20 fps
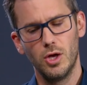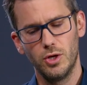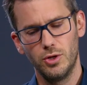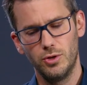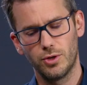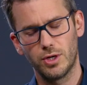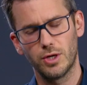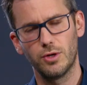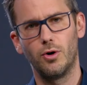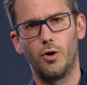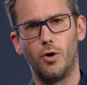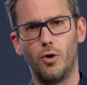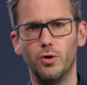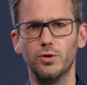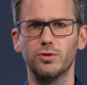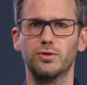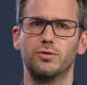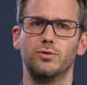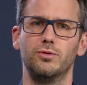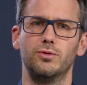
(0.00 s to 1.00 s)
You can
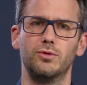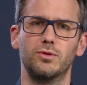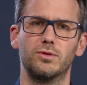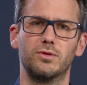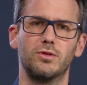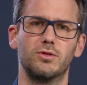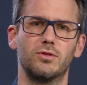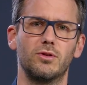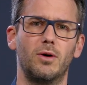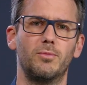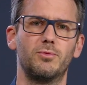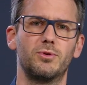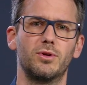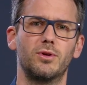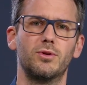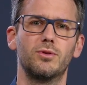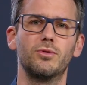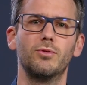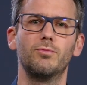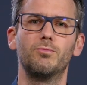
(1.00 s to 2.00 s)
also use this
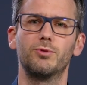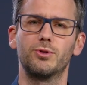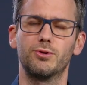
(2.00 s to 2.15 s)
option to